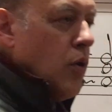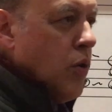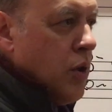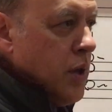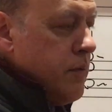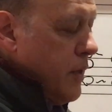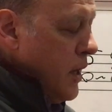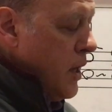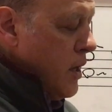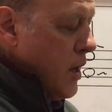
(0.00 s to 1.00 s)
all of
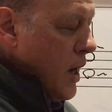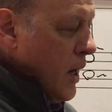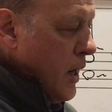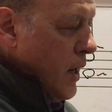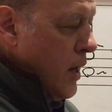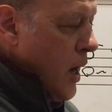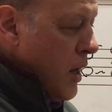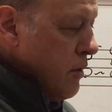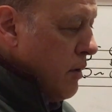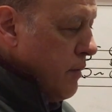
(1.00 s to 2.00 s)
the
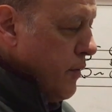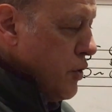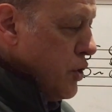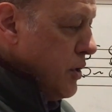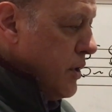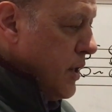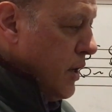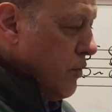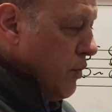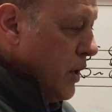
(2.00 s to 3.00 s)
other inversions
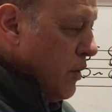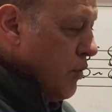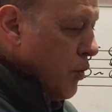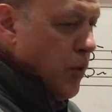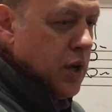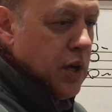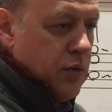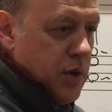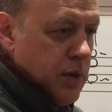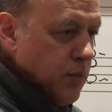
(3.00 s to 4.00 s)
that we were working
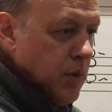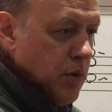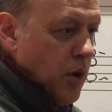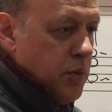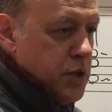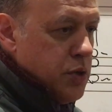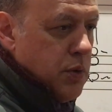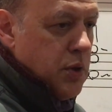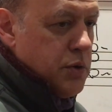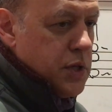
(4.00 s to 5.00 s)
with, we were always
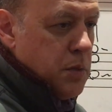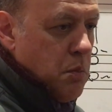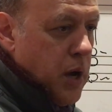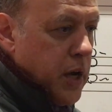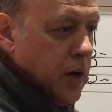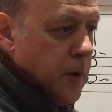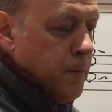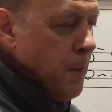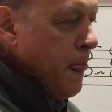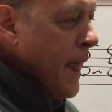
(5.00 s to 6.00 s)
doing those in minor,
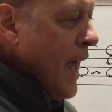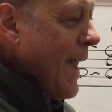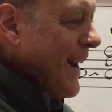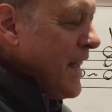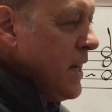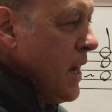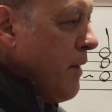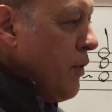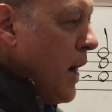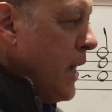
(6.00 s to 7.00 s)
and I
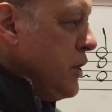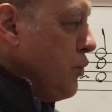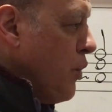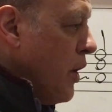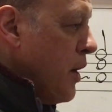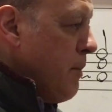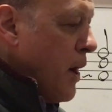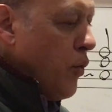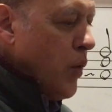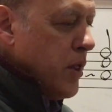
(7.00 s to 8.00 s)
never had to worry
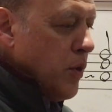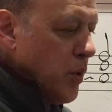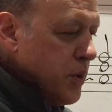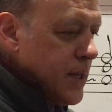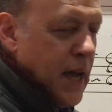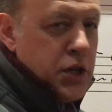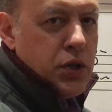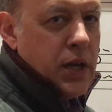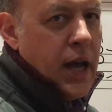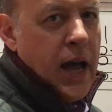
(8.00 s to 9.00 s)
about whether it was
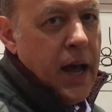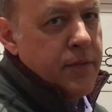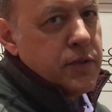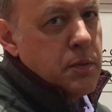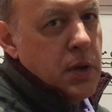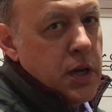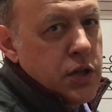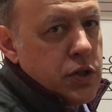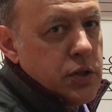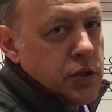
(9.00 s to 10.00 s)
actually a half
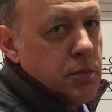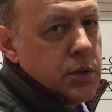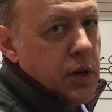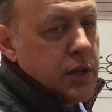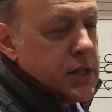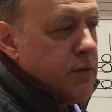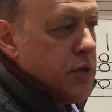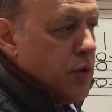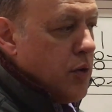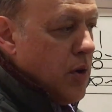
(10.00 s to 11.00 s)
diminished supertonic
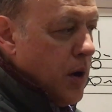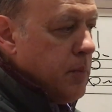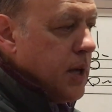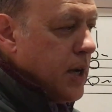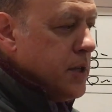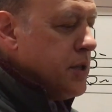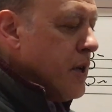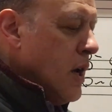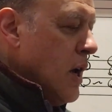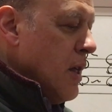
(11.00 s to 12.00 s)
seventh or not, because
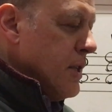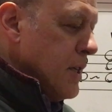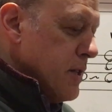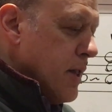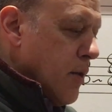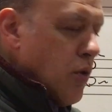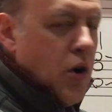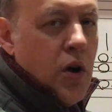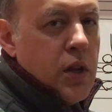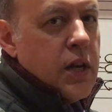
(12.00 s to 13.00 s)
since they were
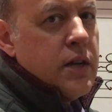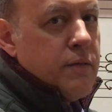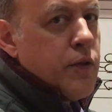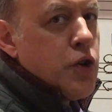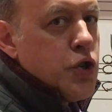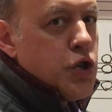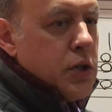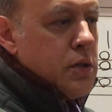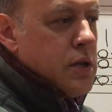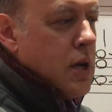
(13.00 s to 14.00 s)
all in
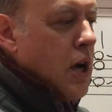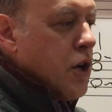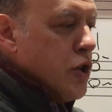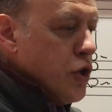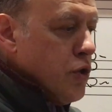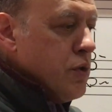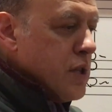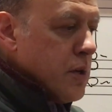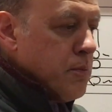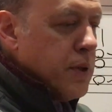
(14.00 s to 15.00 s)
inversions, I could use
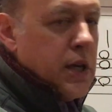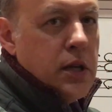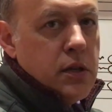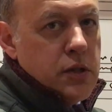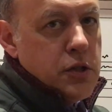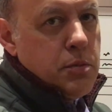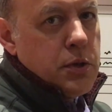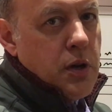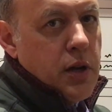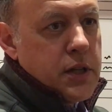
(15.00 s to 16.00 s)
complete
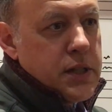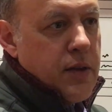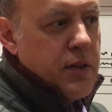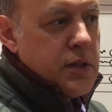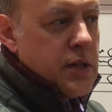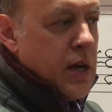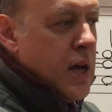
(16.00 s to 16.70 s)
supertonic sevenths.